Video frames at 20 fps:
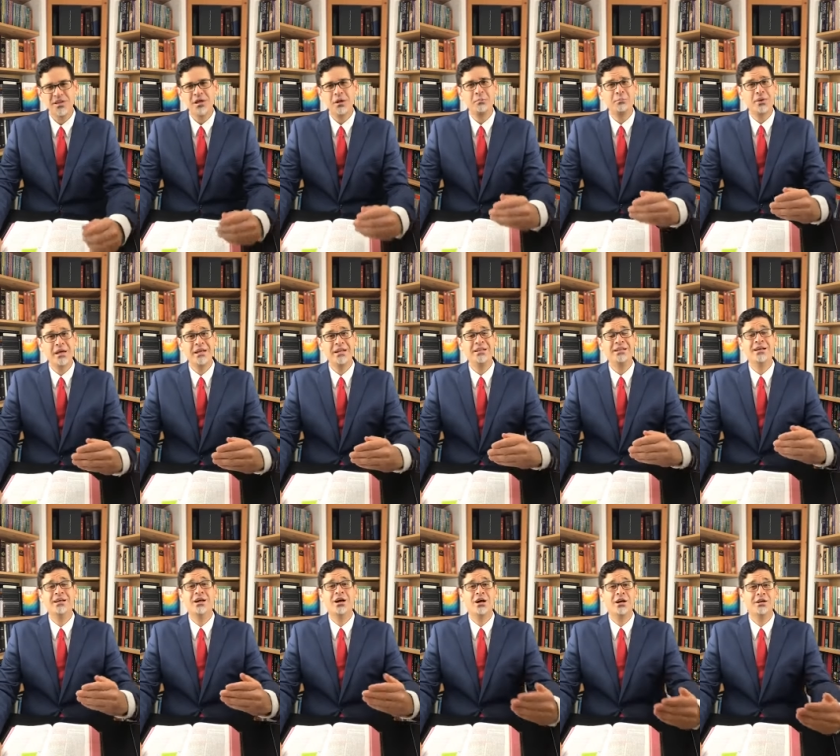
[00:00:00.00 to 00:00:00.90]
made in the
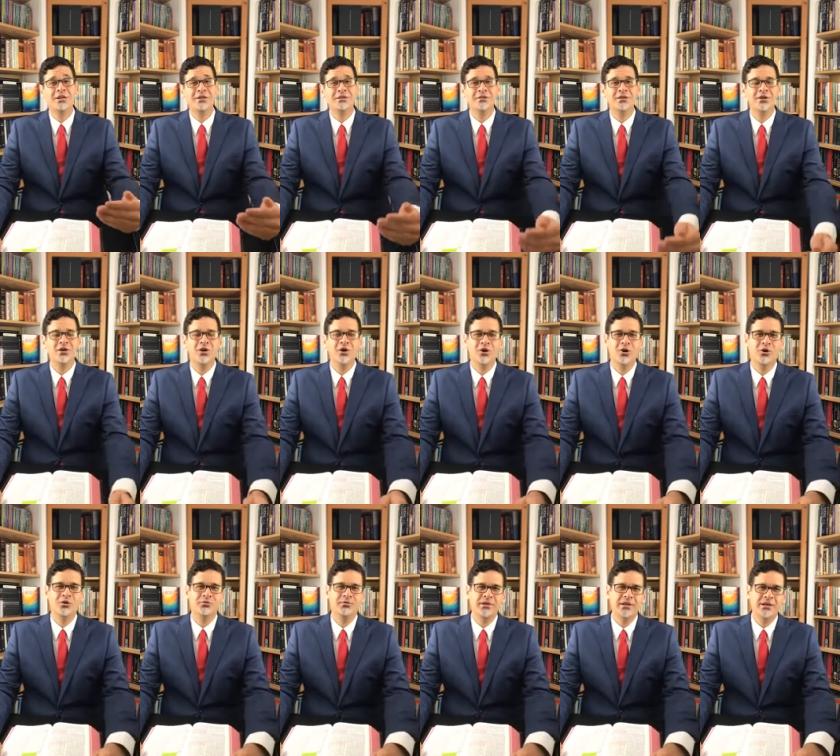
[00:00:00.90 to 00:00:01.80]
Garden
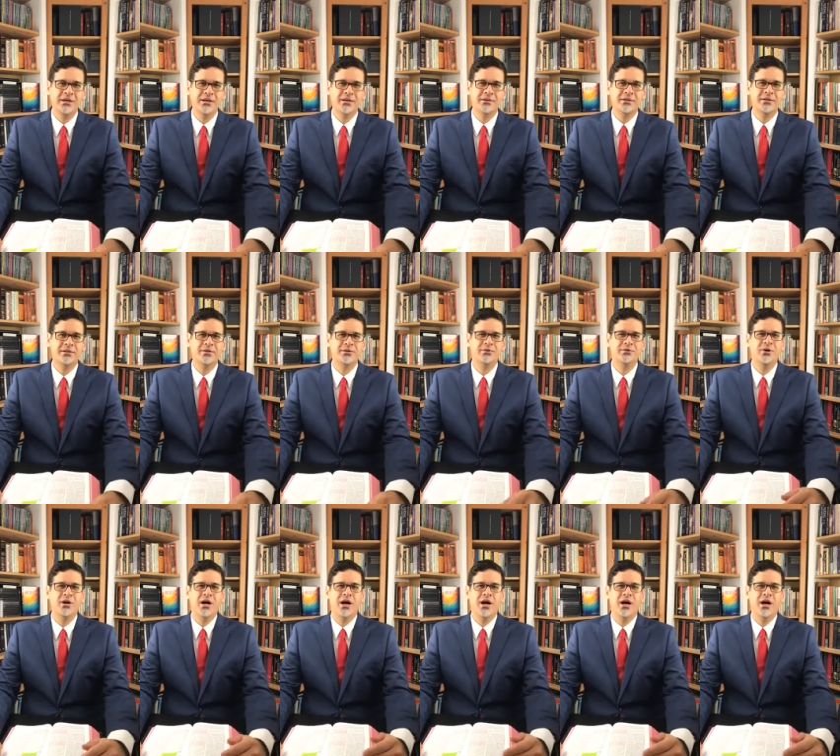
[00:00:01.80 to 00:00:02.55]
of Eden to